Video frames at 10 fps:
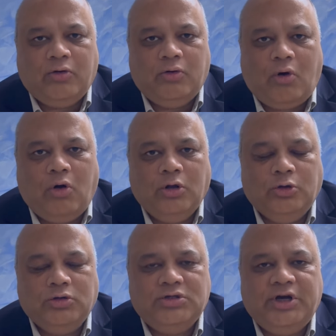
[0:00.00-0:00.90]
all
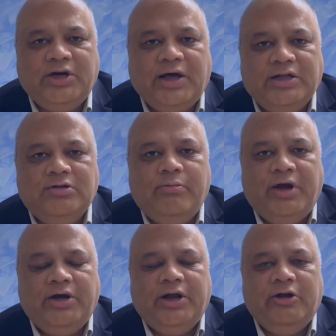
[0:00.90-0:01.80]
those data is
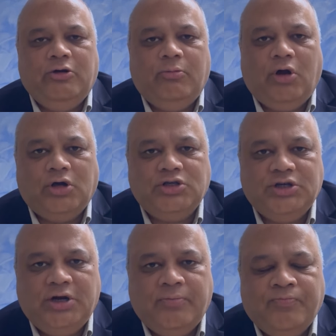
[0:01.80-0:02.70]
maintained on
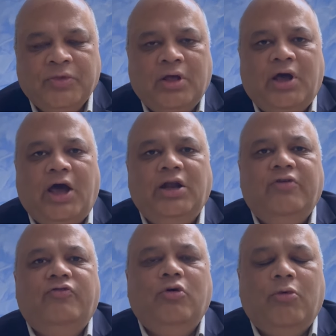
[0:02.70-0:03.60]
blockchain. And
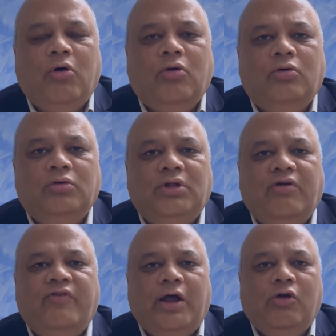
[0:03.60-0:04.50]
if tomorrow the
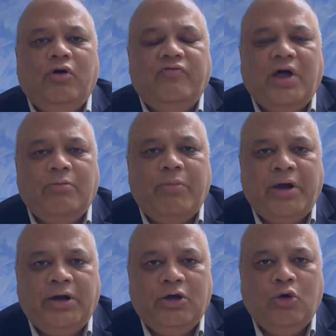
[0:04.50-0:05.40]
value of that
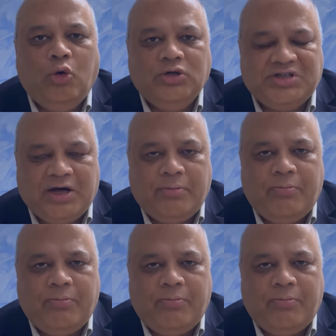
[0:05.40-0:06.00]
painting goes up,